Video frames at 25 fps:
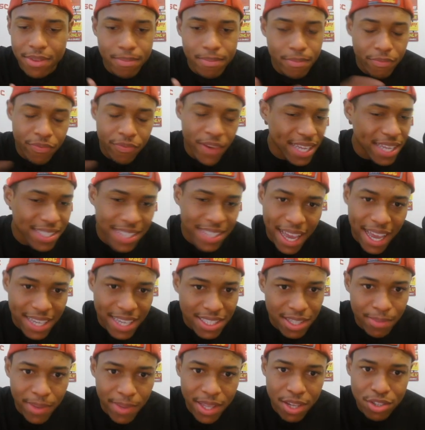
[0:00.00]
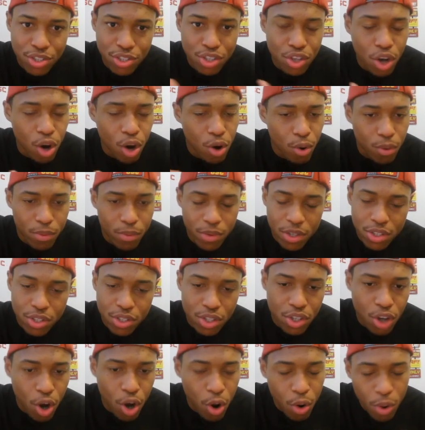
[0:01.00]
fantastic, man. There's
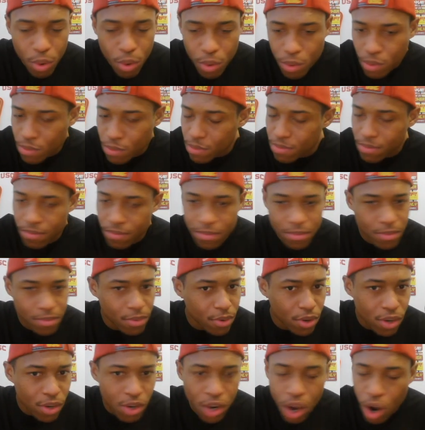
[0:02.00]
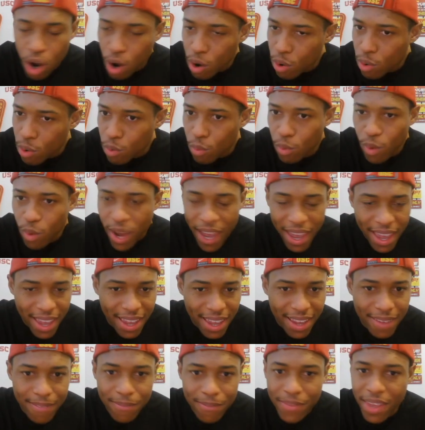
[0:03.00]
no
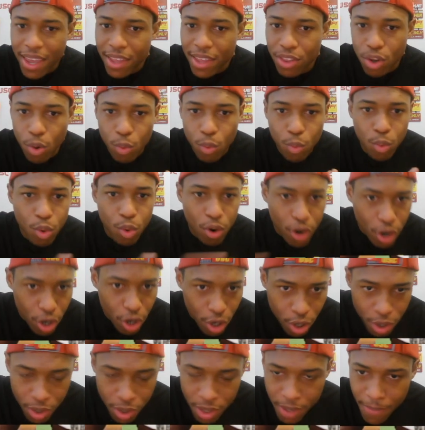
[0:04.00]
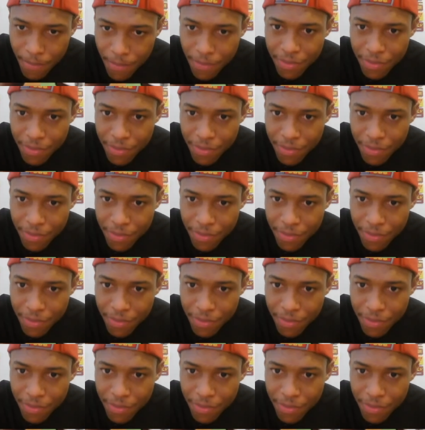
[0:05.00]
way in the world